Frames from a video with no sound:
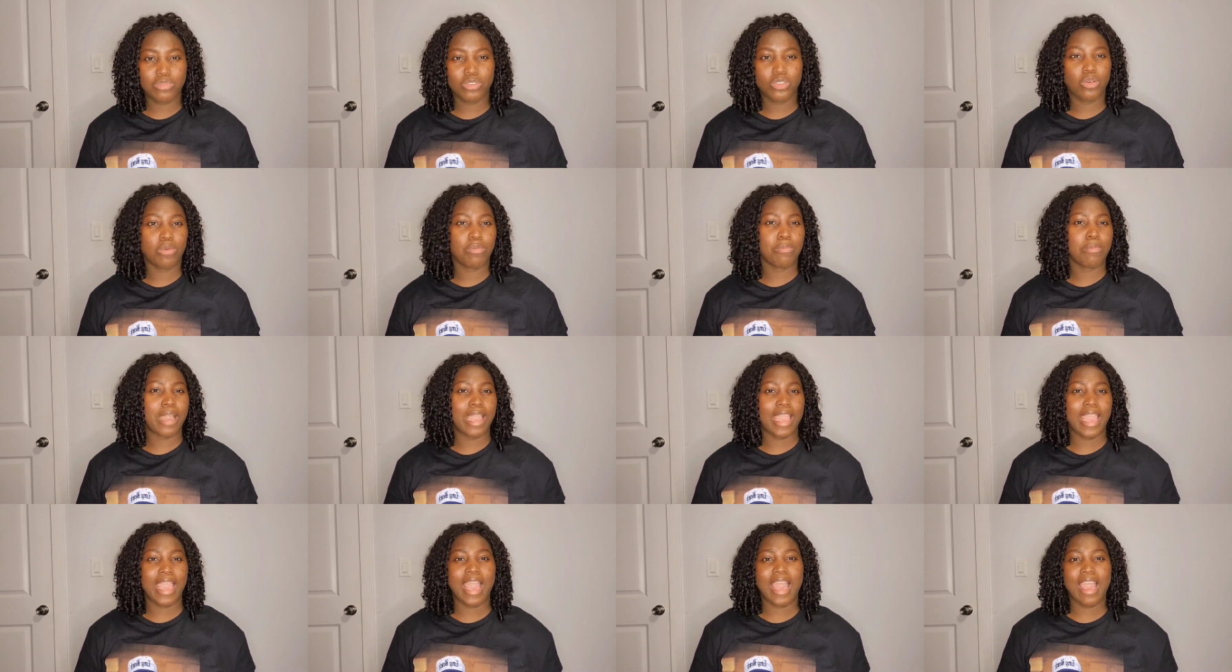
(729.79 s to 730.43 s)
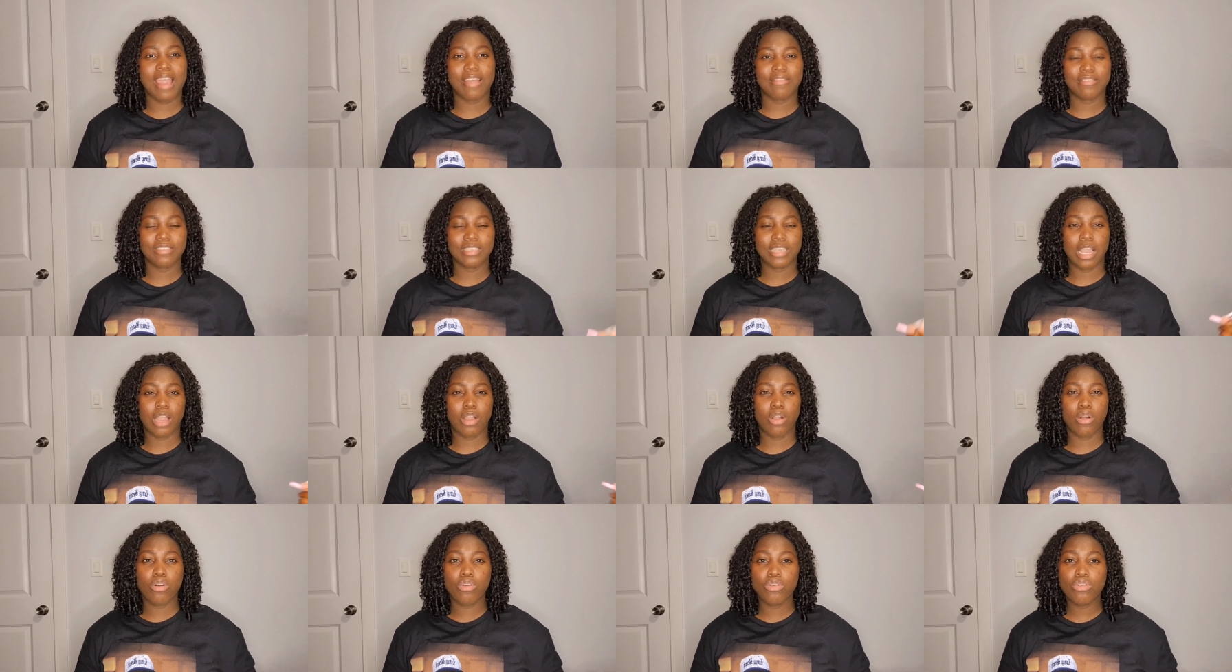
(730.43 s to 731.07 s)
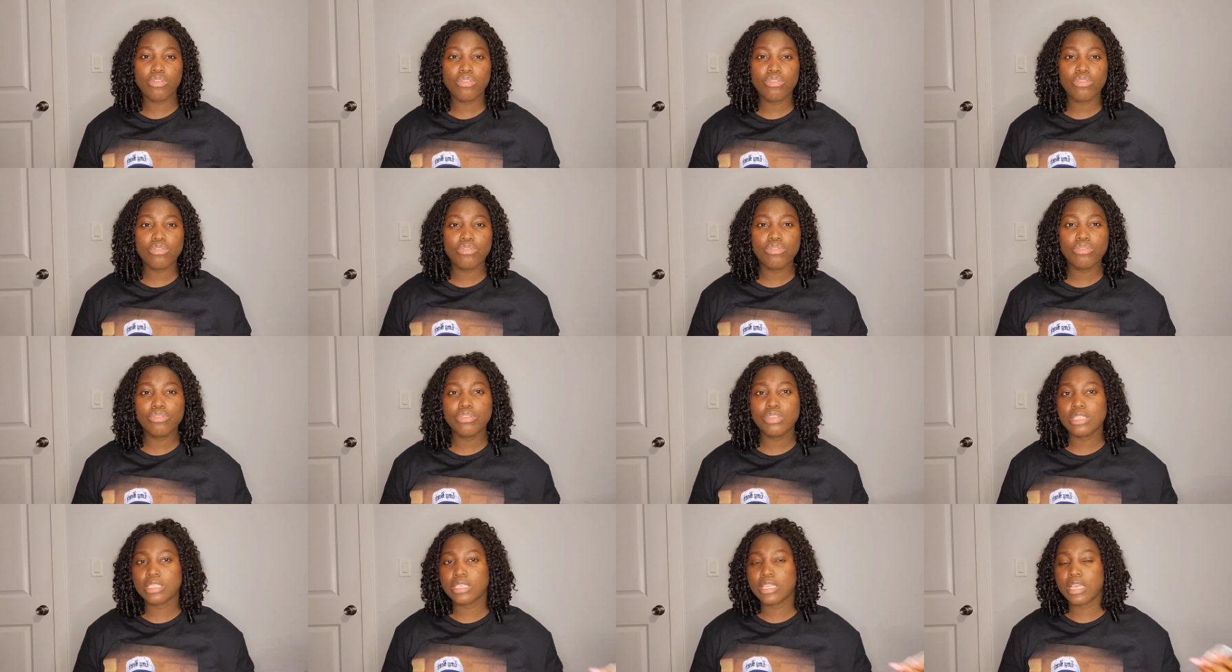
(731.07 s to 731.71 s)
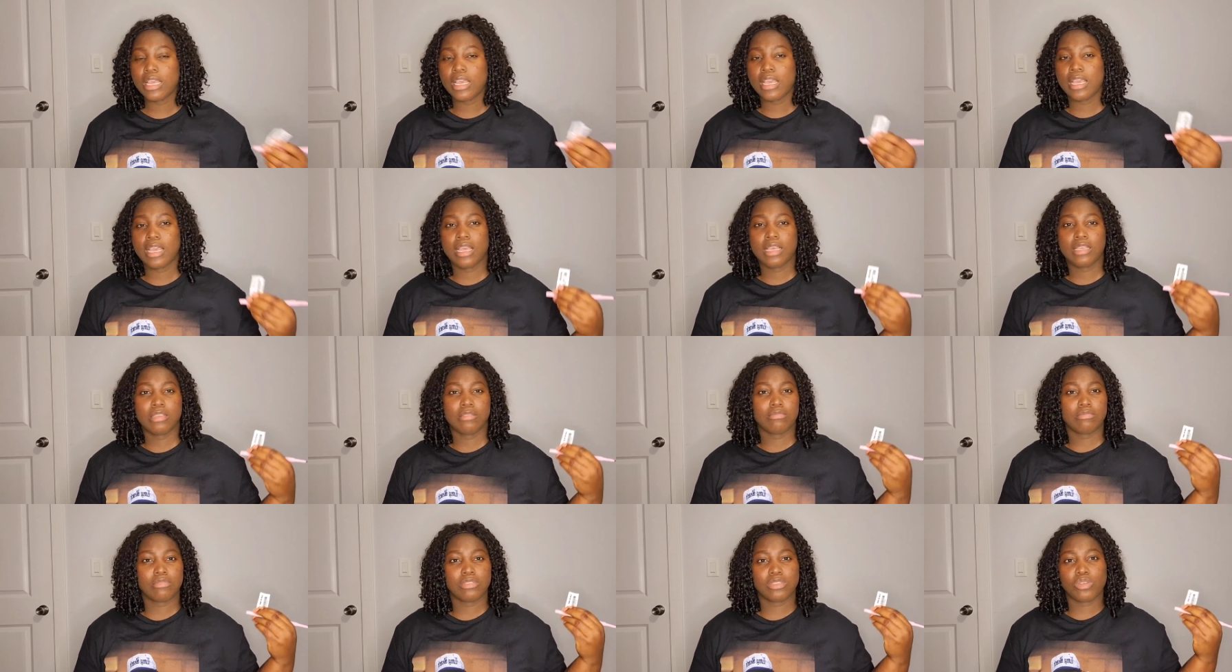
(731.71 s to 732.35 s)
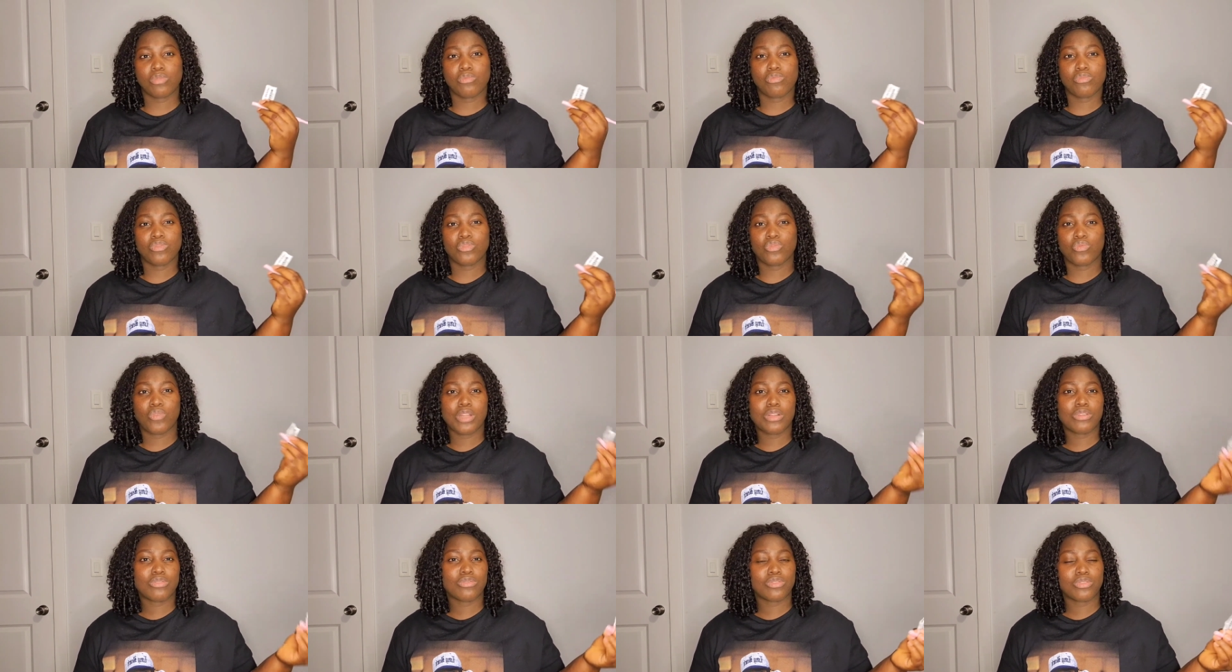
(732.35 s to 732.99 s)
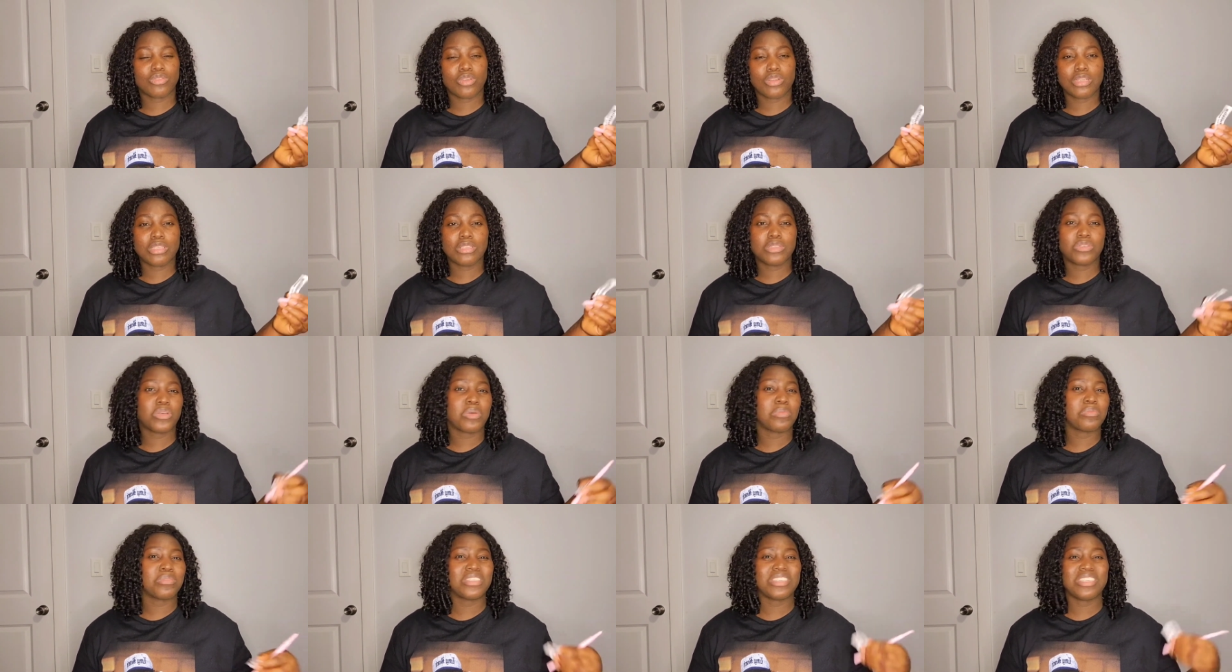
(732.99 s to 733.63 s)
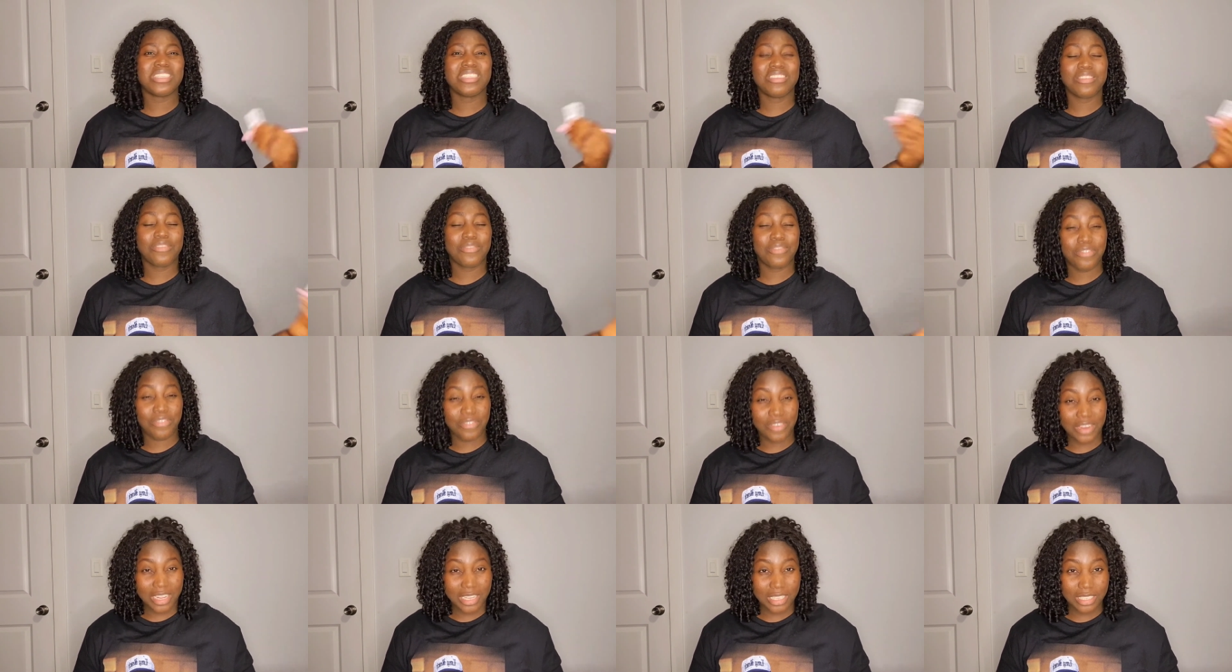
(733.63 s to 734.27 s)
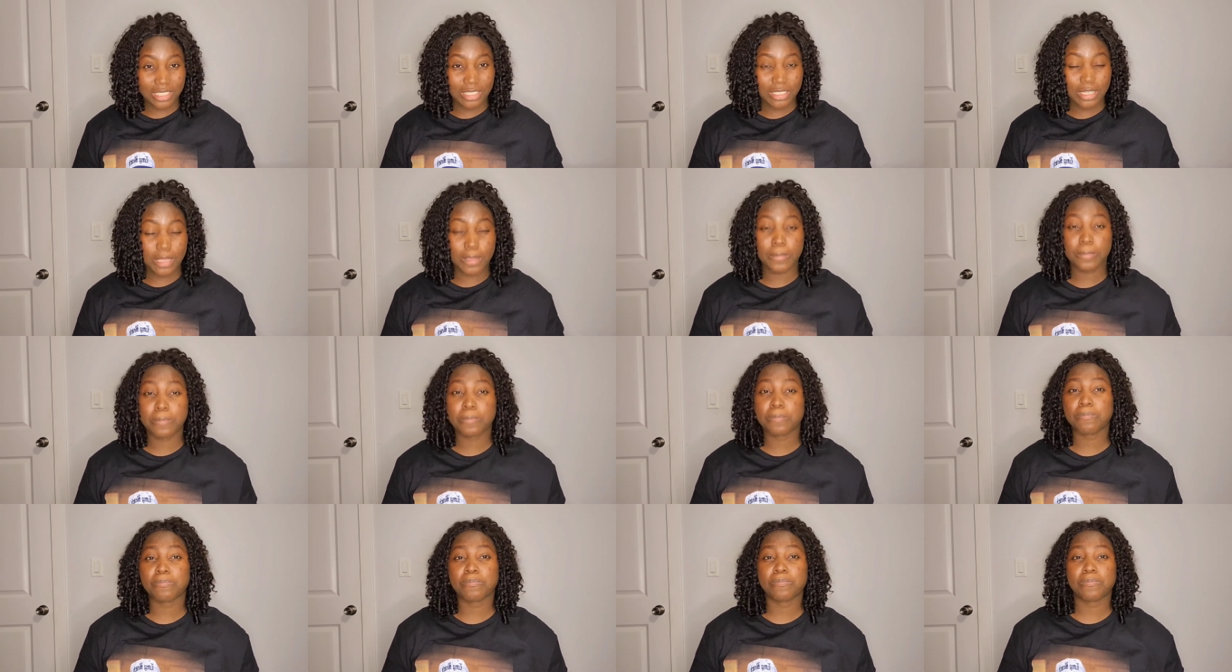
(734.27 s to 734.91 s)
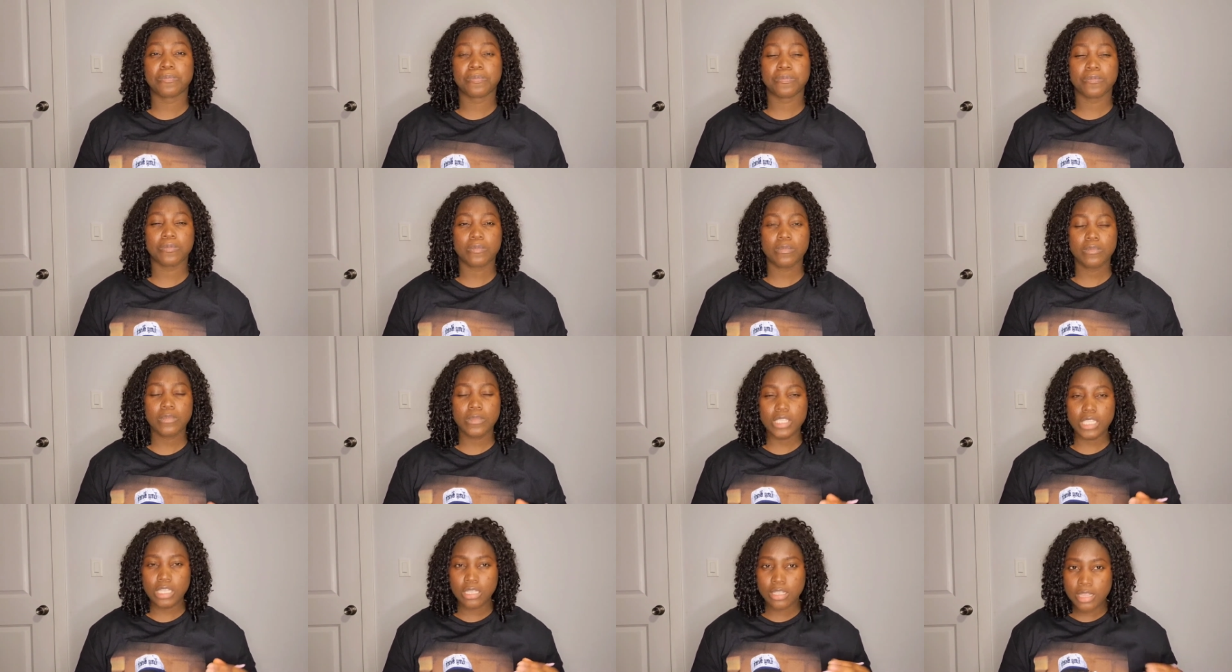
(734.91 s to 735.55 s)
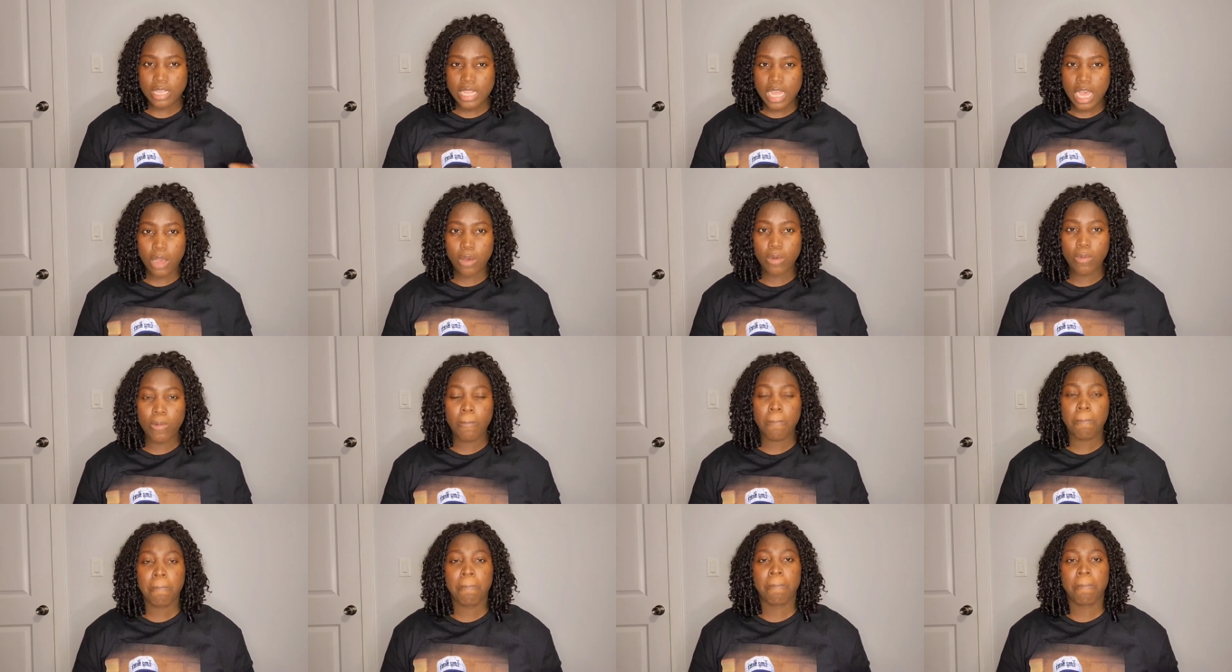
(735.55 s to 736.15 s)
Some might have their uncles, some would want to study something different. Now,